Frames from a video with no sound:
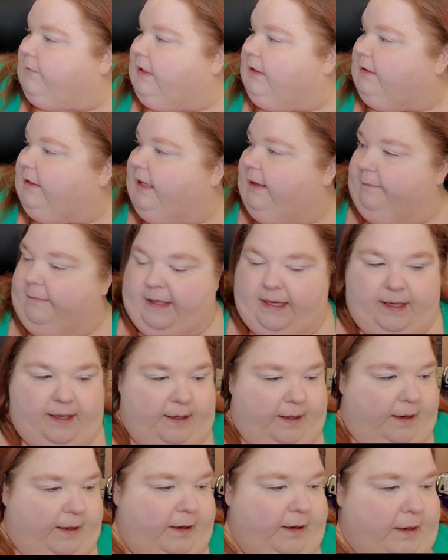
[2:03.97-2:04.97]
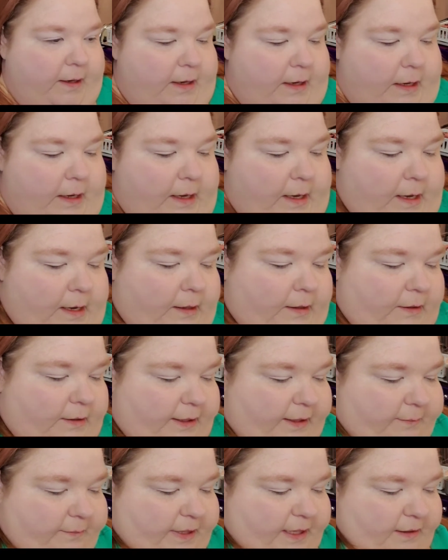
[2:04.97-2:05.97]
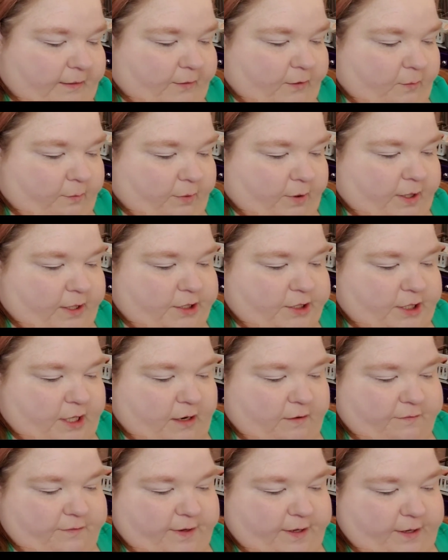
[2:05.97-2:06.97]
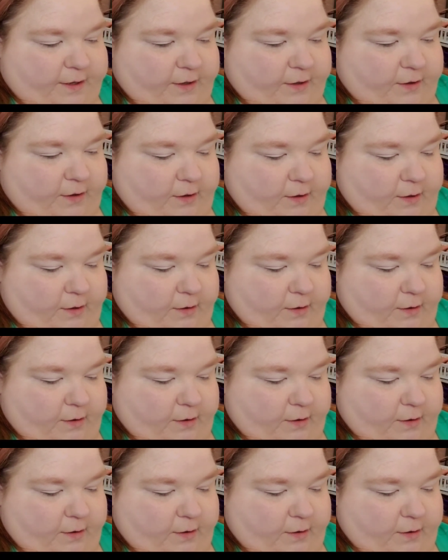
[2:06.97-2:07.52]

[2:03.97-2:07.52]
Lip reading: let me clean me a little brush off here.